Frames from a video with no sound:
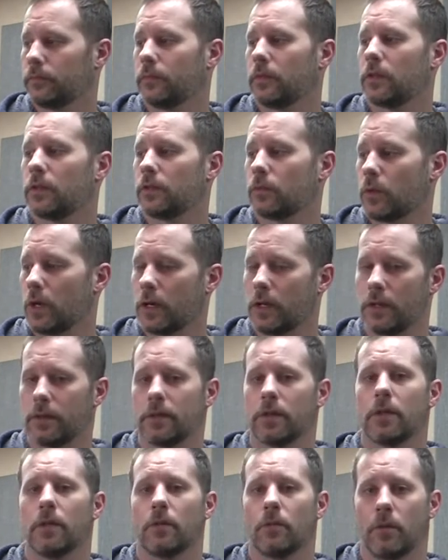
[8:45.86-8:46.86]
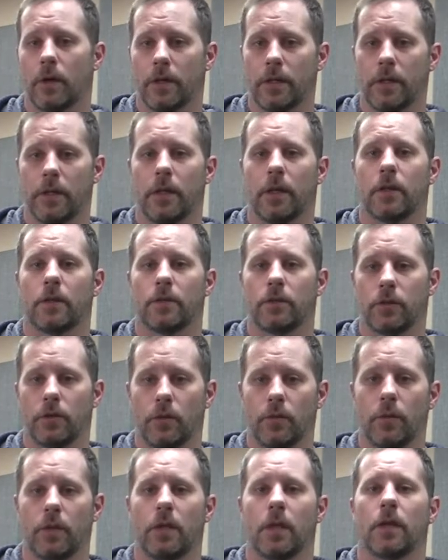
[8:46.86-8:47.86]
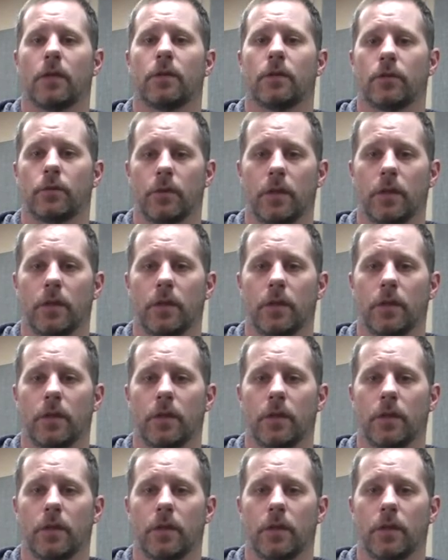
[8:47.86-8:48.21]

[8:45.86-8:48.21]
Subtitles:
this is what it is: 1E and a 2E and a